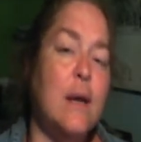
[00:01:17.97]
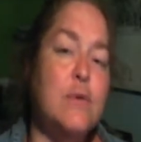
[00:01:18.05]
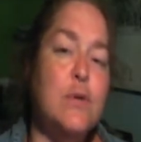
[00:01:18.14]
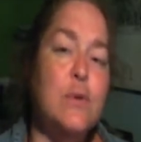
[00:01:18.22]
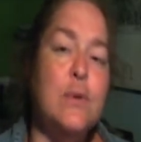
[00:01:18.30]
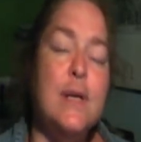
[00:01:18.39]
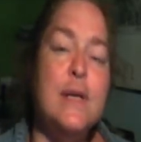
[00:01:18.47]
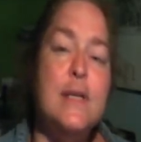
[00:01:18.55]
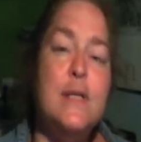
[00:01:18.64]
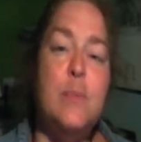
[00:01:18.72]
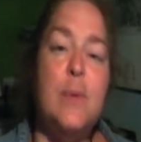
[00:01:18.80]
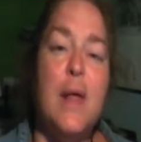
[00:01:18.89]

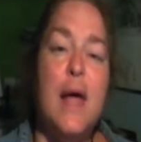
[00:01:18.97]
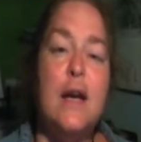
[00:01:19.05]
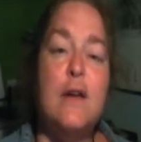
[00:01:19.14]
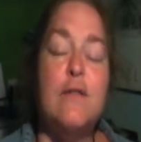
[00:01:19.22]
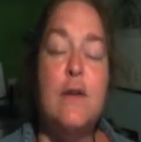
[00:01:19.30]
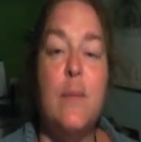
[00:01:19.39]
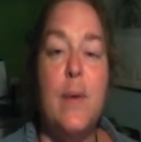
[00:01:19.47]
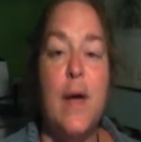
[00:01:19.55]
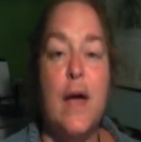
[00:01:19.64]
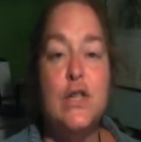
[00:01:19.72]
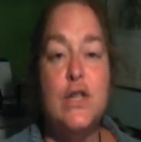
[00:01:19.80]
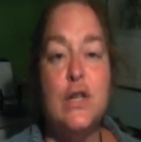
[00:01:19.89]
Neptune is the planet of
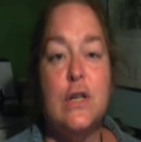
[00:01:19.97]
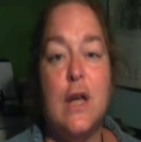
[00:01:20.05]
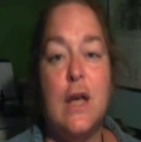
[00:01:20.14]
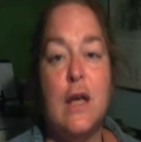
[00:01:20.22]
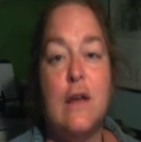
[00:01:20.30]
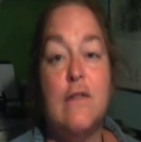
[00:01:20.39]
compassion,